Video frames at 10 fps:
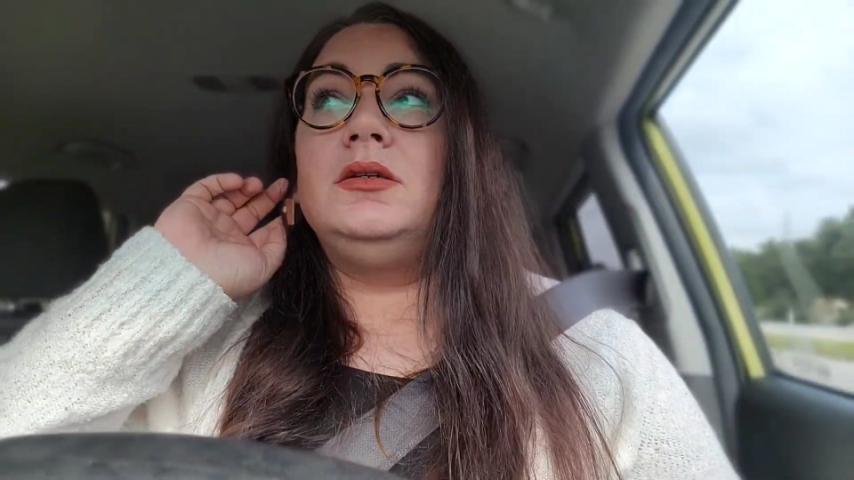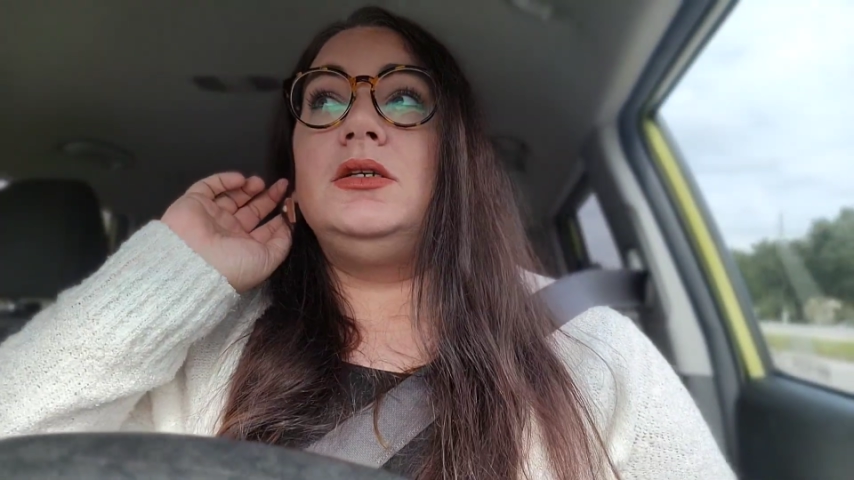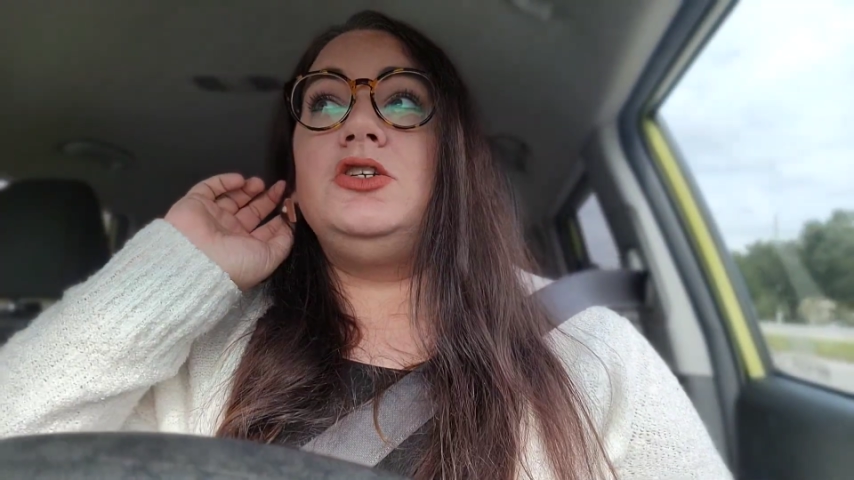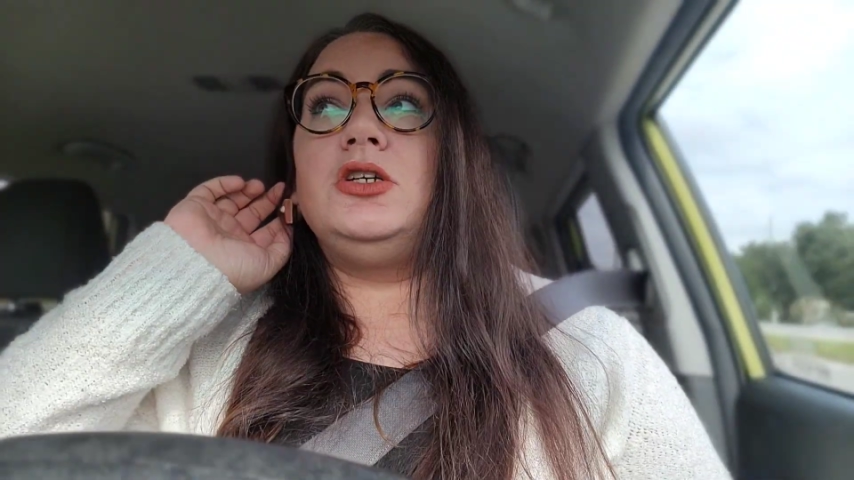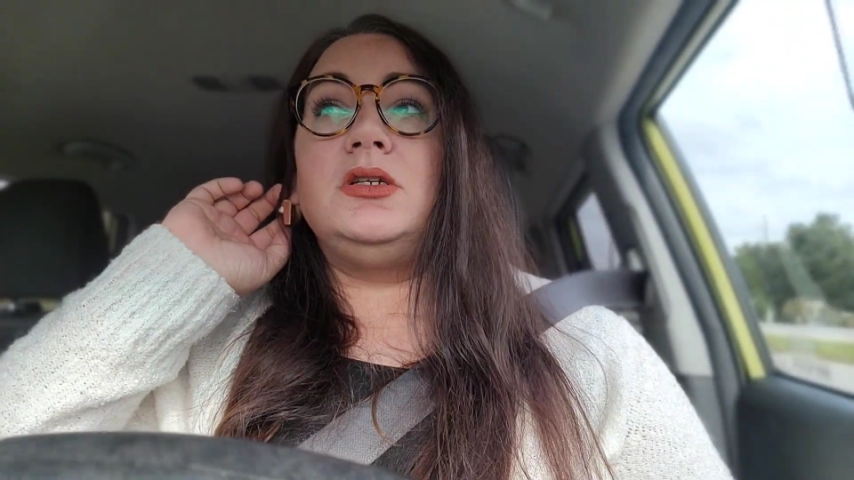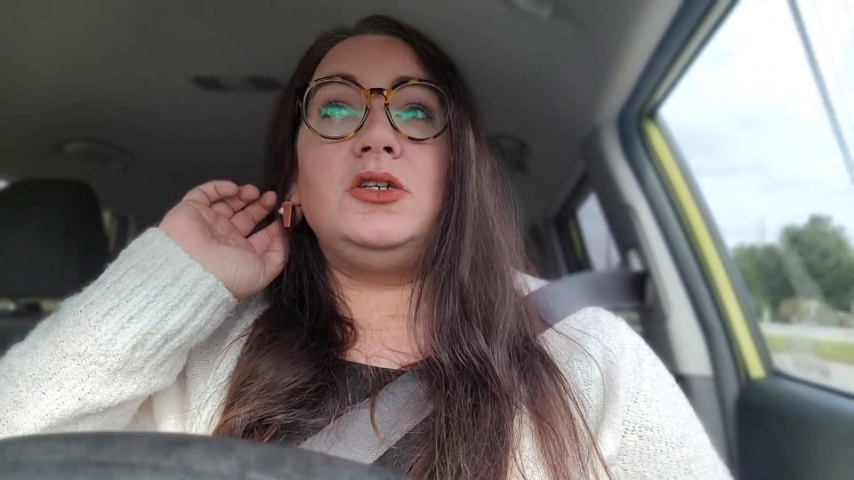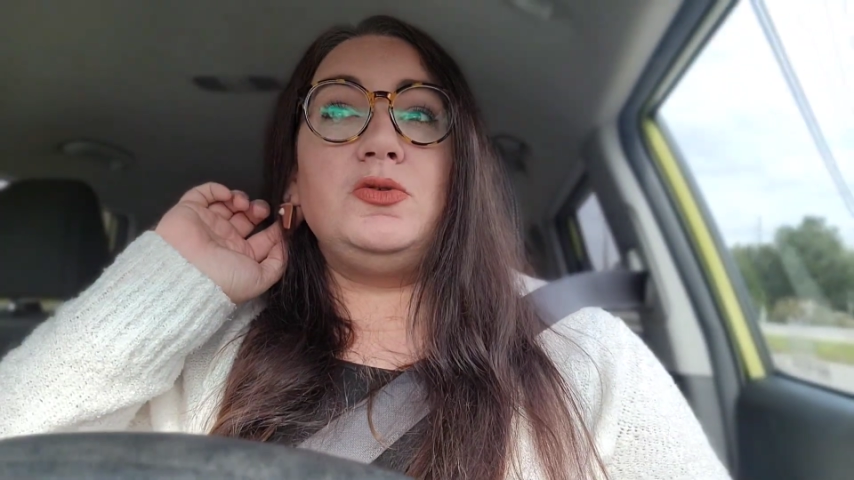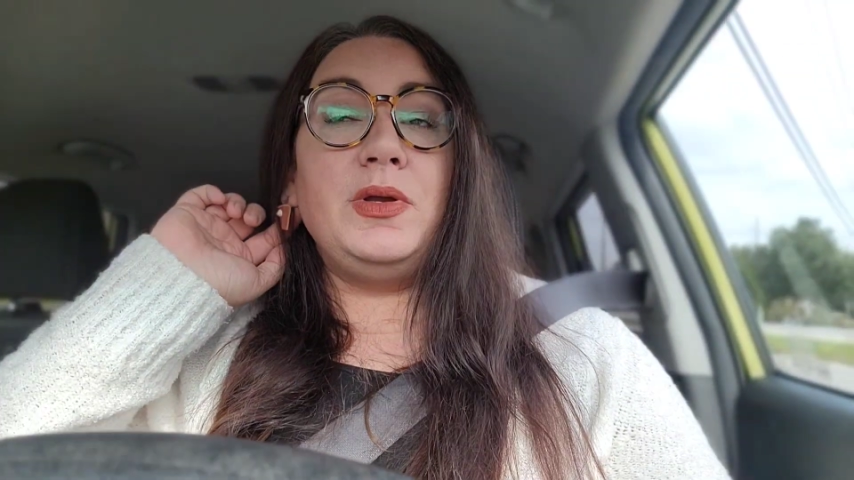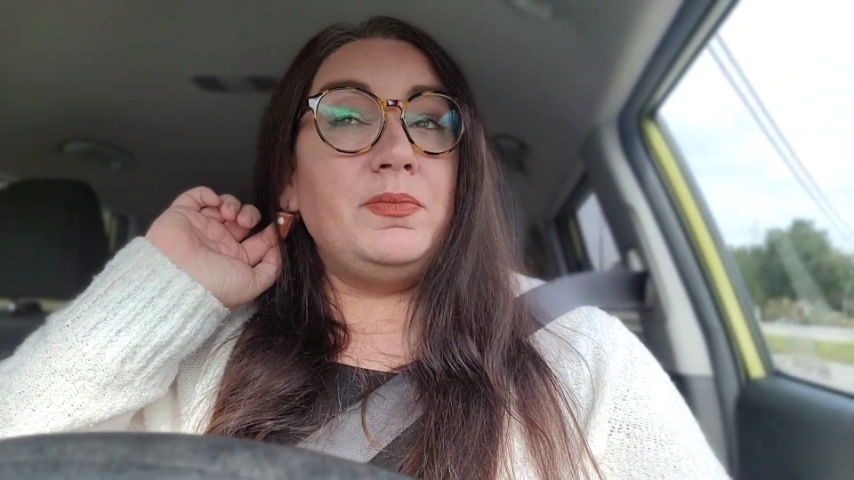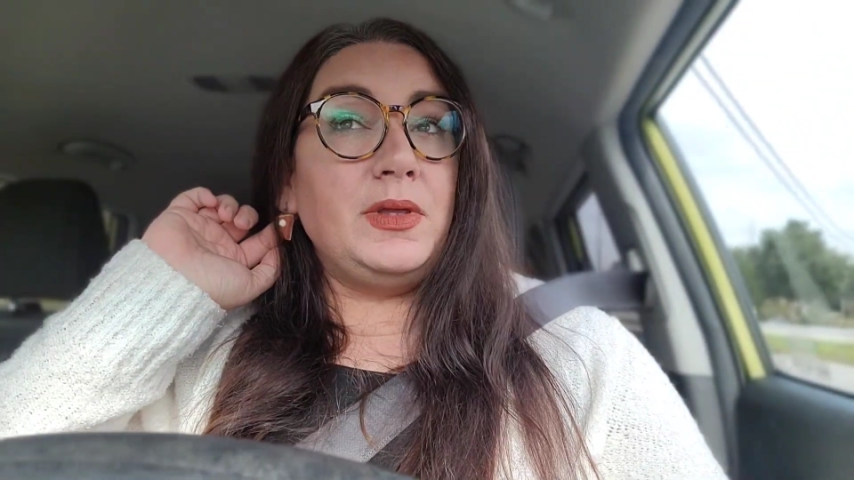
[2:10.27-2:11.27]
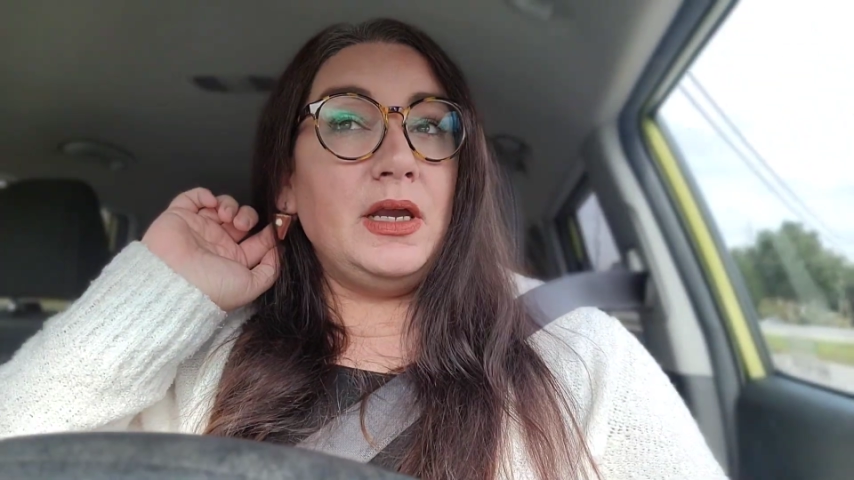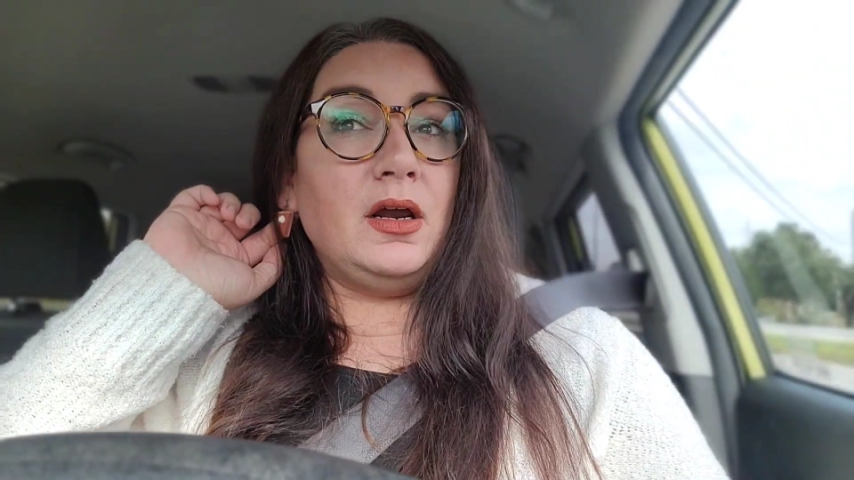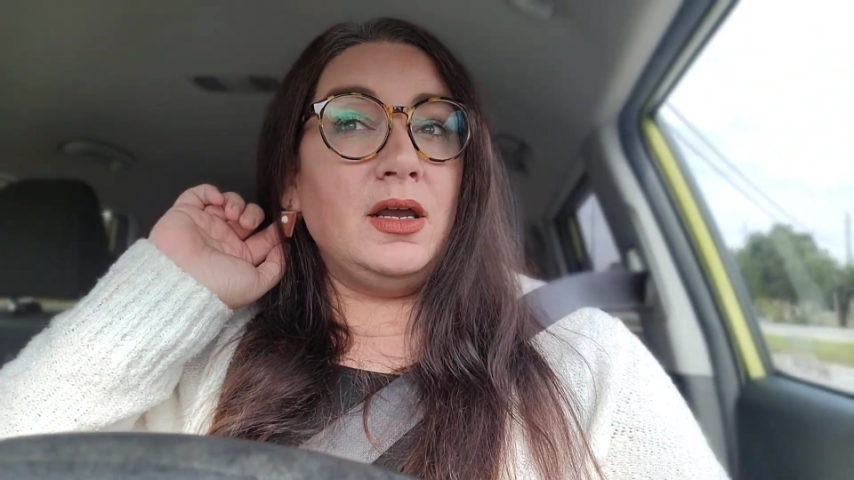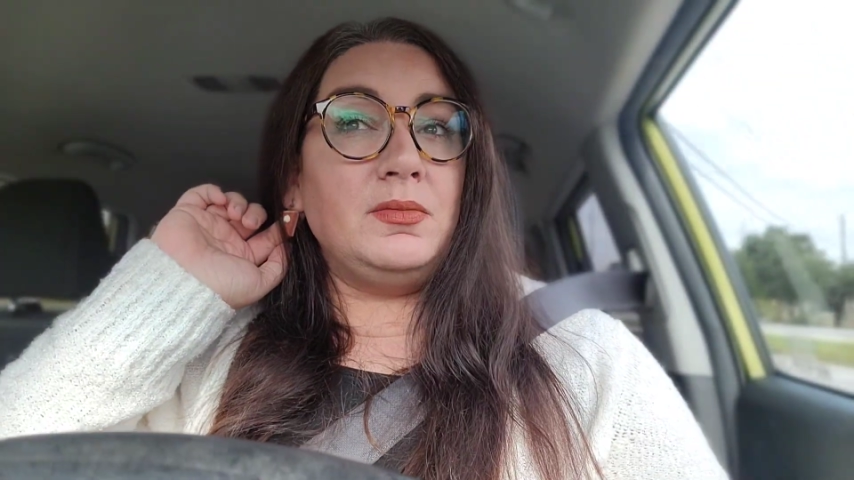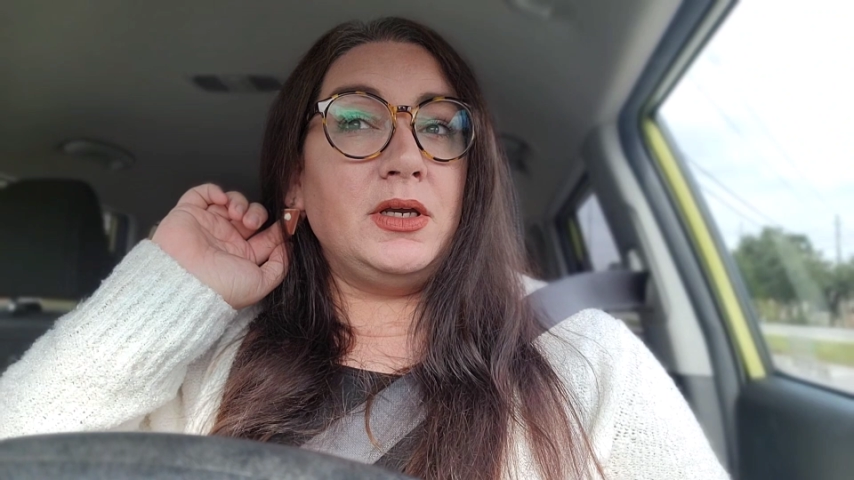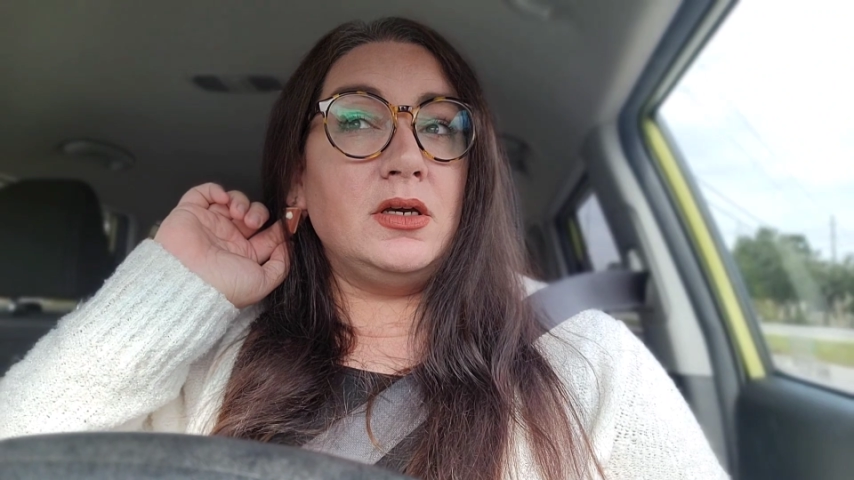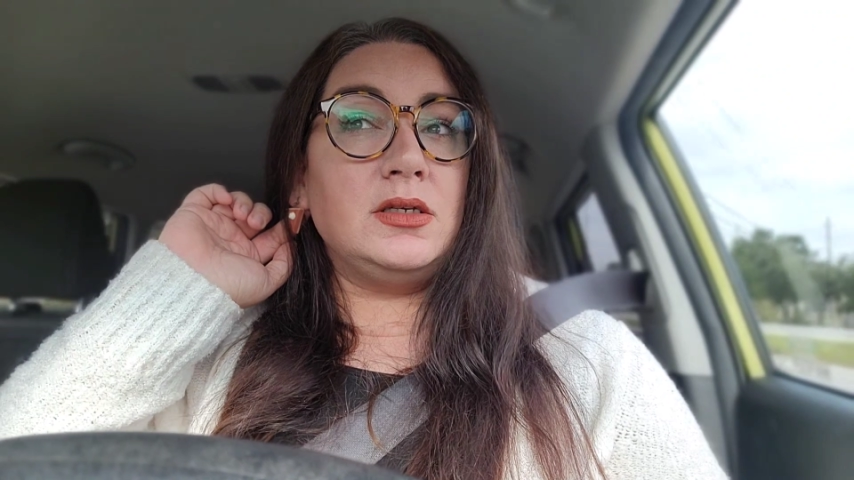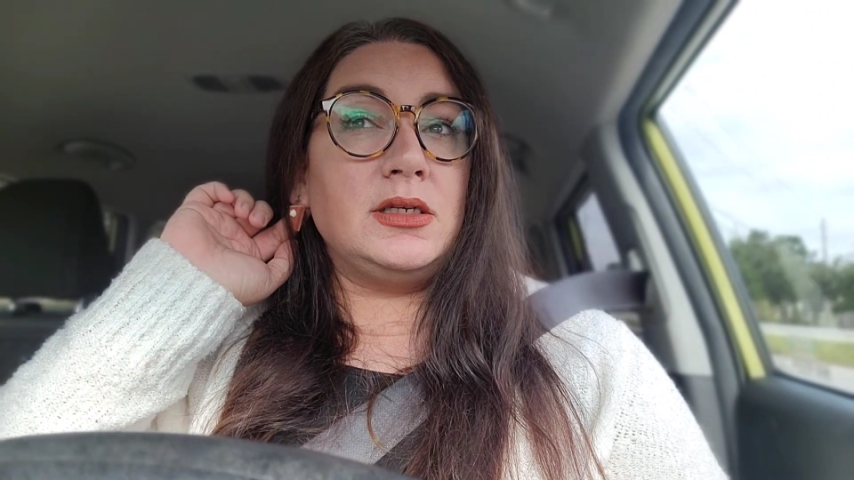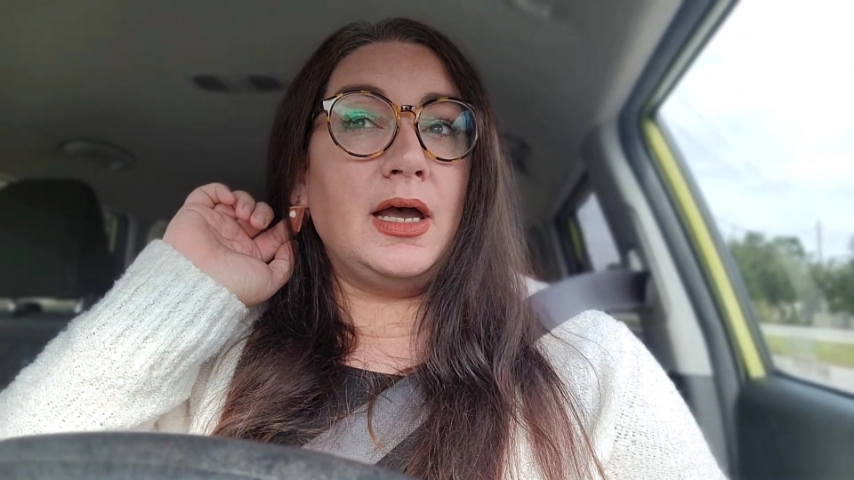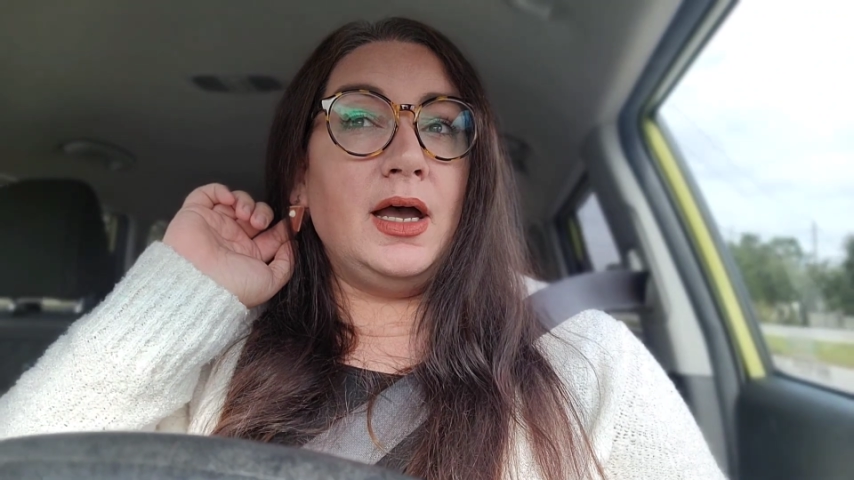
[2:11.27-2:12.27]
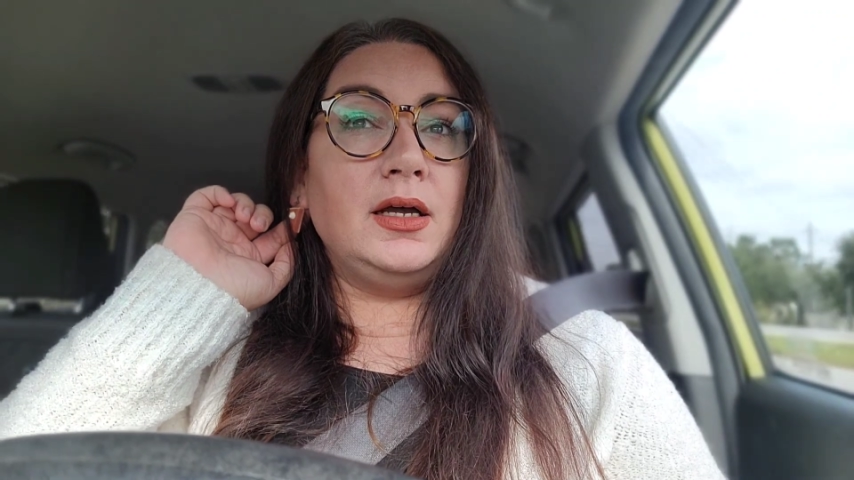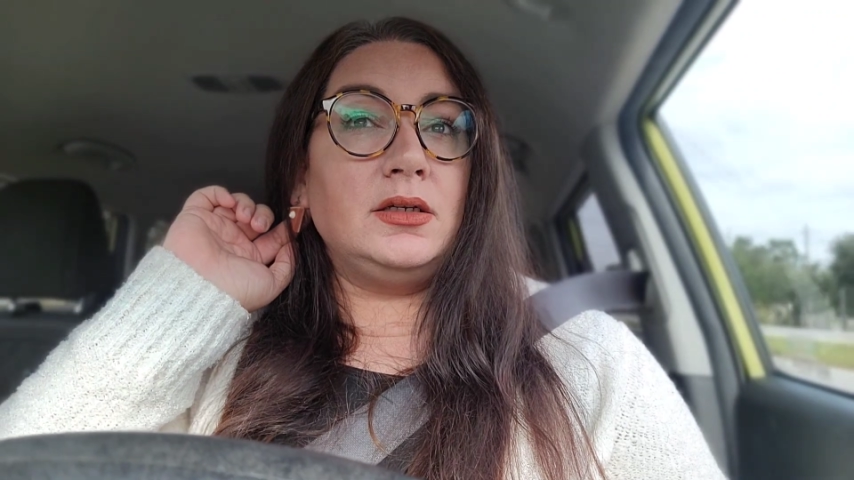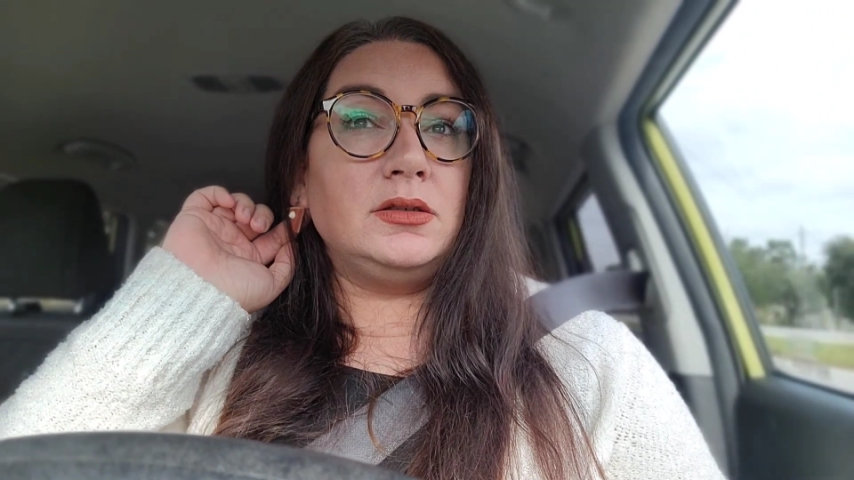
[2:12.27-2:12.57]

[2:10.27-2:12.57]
Did you did you peep the earring? Because uh,